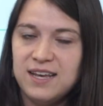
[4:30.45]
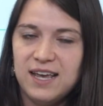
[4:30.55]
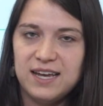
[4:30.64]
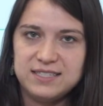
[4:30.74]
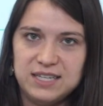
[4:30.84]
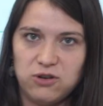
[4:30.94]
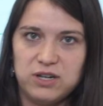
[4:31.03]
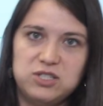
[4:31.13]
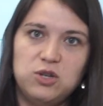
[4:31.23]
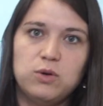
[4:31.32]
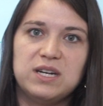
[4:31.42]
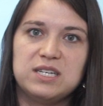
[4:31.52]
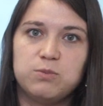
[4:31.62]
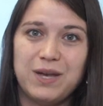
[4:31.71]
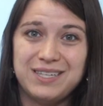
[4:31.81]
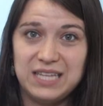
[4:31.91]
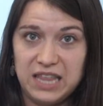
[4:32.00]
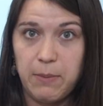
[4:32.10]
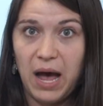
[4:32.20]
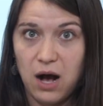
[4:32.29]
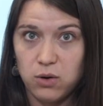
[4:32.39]
etc. So you can explain to them
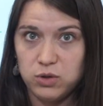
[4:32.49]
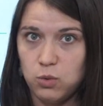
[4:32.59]
how you